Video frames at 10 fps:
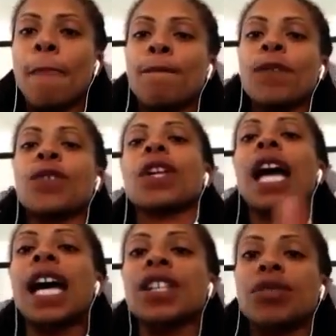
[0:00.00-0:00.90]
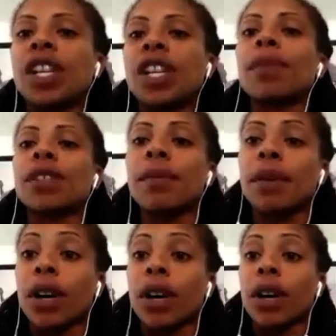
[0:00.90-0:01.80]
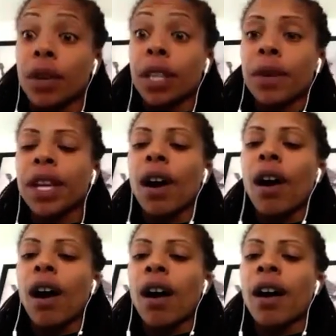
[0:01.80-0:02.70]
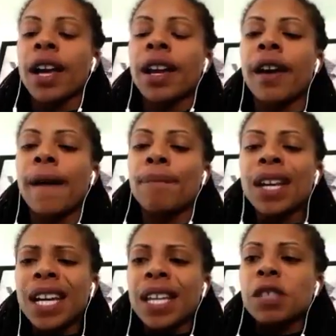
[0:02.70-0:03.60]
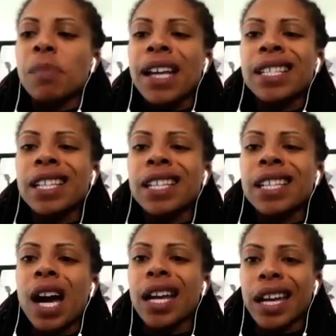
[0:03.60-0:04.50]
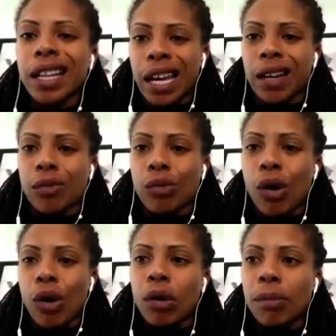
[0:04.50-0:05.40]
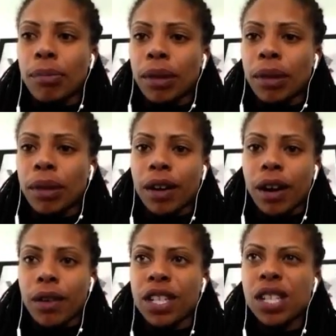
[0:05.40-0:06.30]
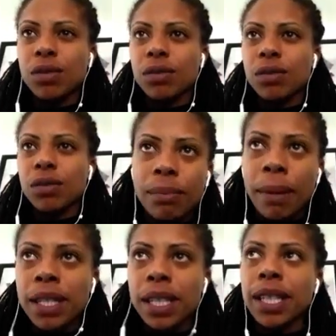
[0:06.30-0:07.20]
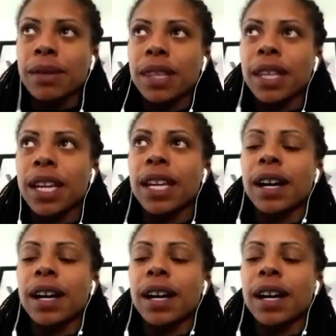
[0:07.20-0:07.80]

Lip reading: So the last 3 summers, I've been working really, really hard. And this past summer, I kind of hit like a roadblock, or just mentally within.